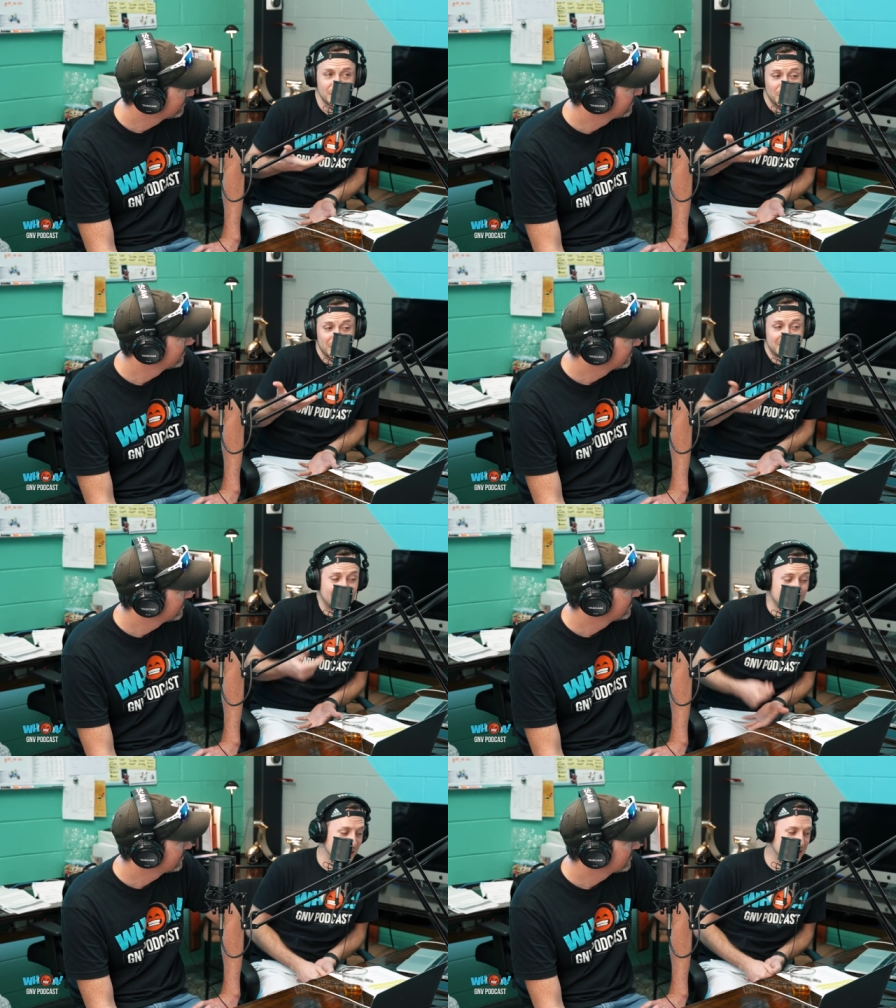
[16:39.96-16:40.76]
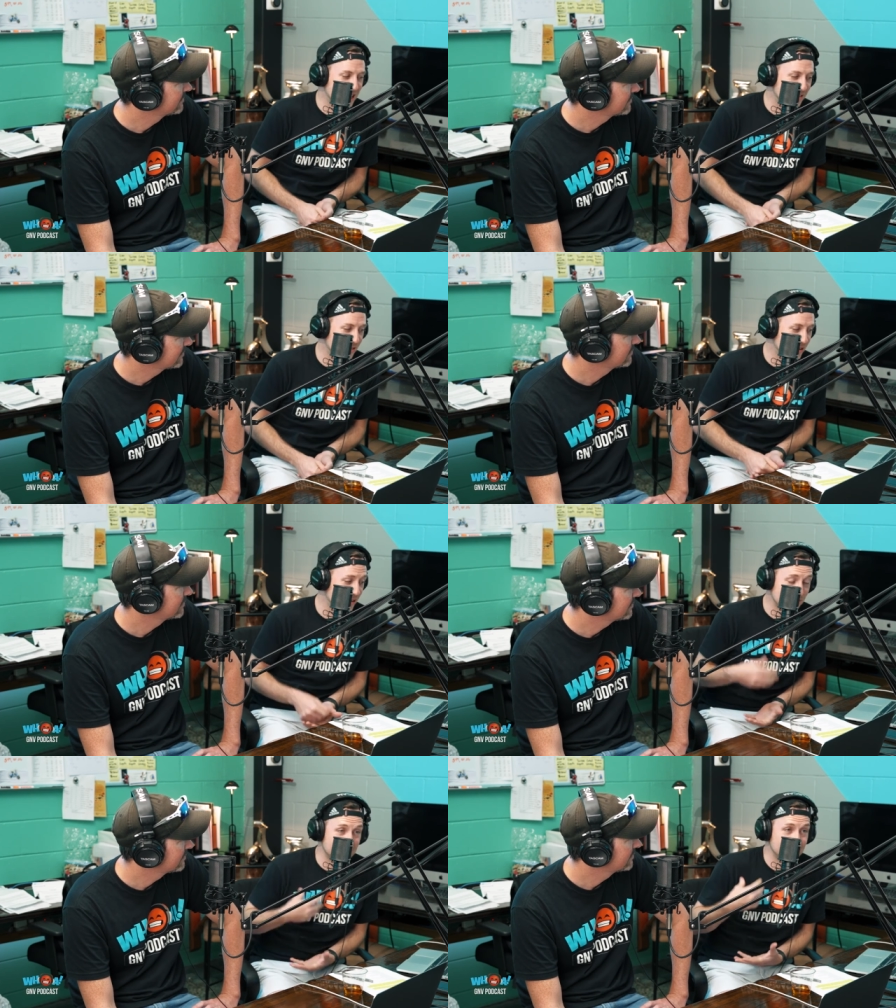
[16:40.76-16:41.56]
you're only the second person I've heard
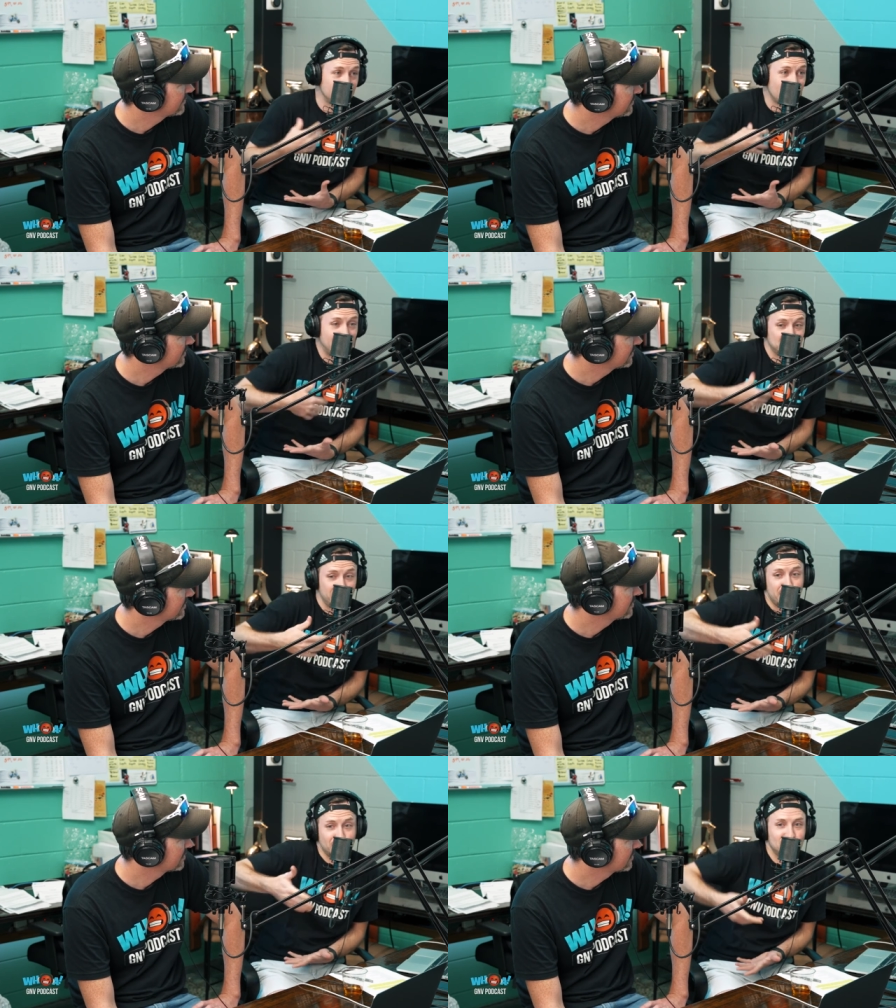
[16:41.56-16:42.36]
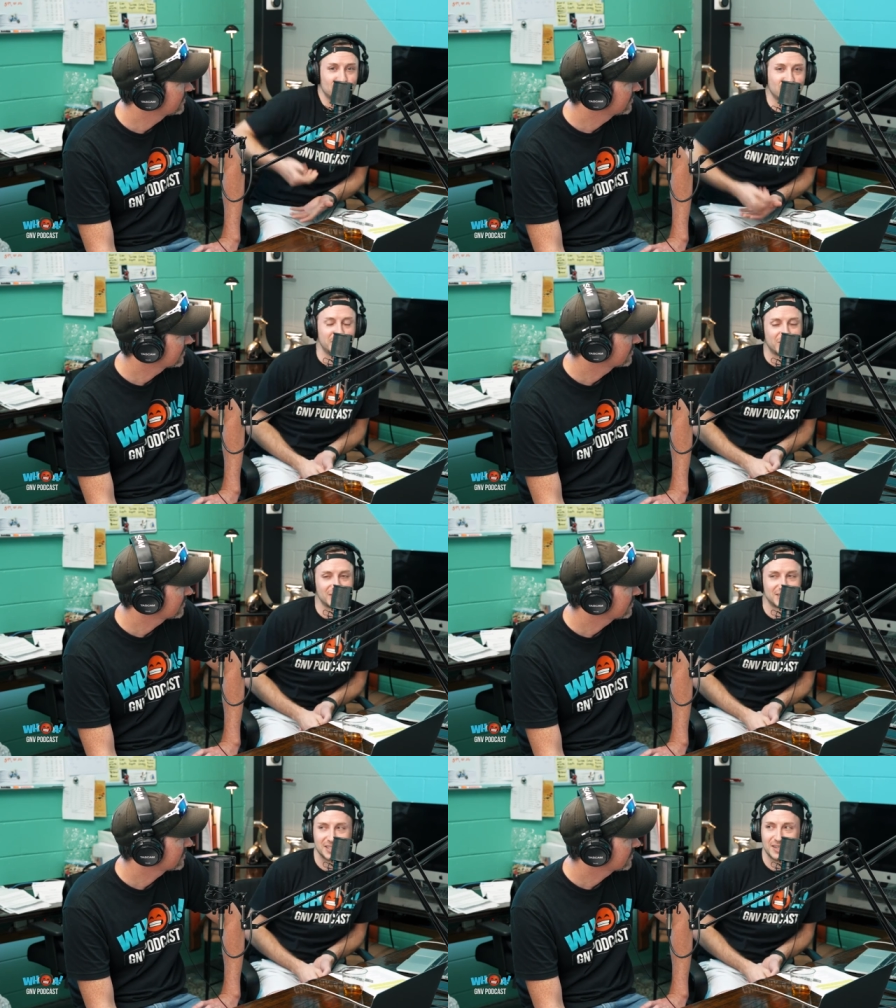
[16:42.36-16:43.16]
of that you know actually a first degree
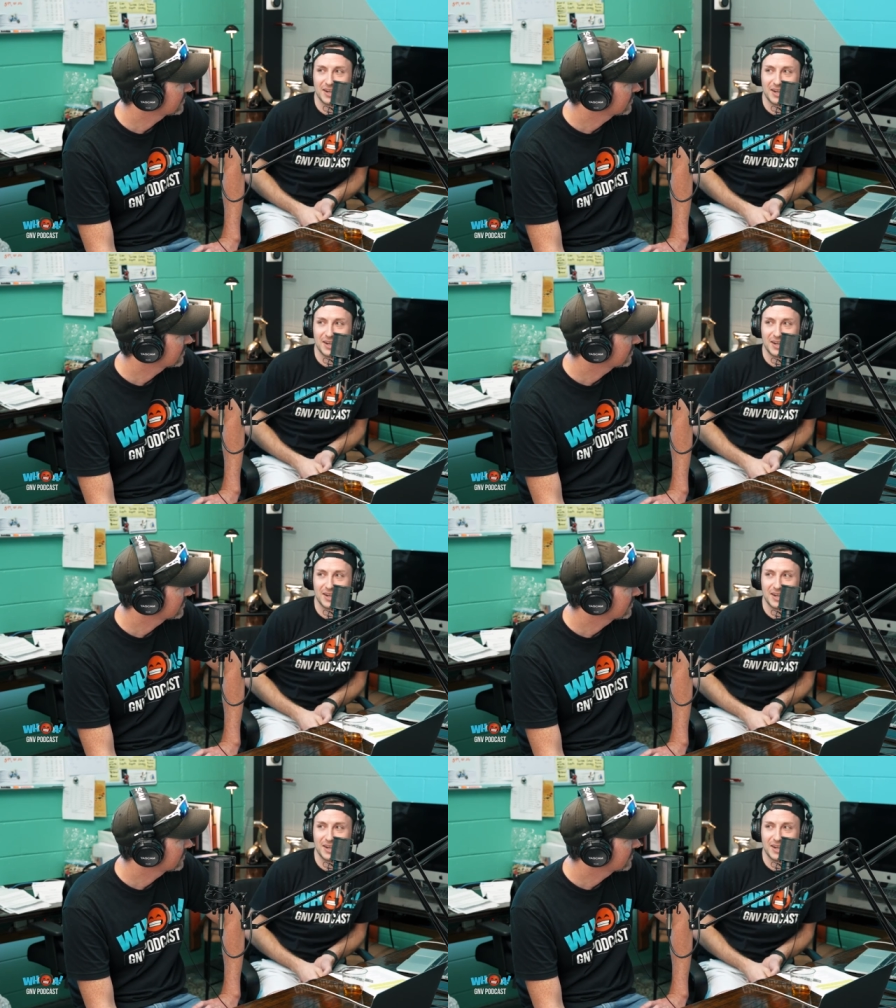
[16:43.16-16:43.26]
person.